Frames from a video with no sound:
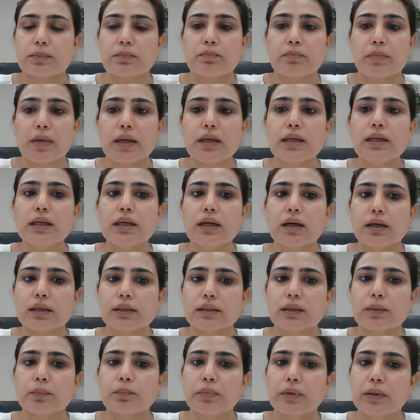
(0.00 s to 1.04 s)
many
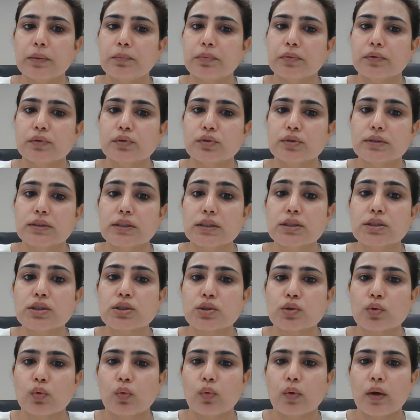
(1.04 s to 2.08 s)
other people did
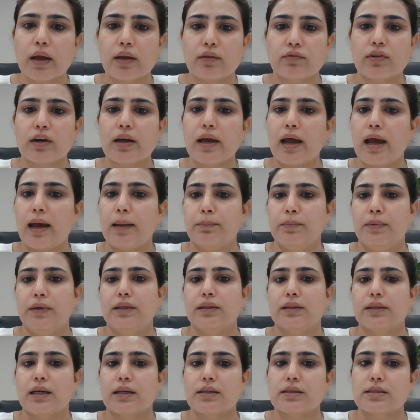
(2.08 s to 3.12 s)
so and were happy
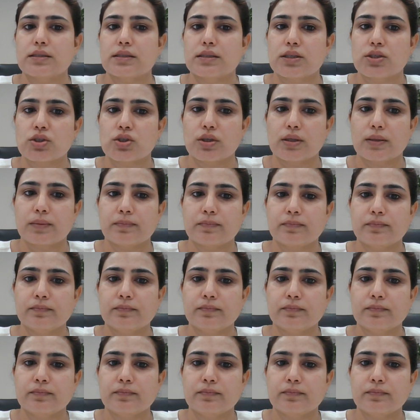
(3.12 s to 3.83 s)
in that decision.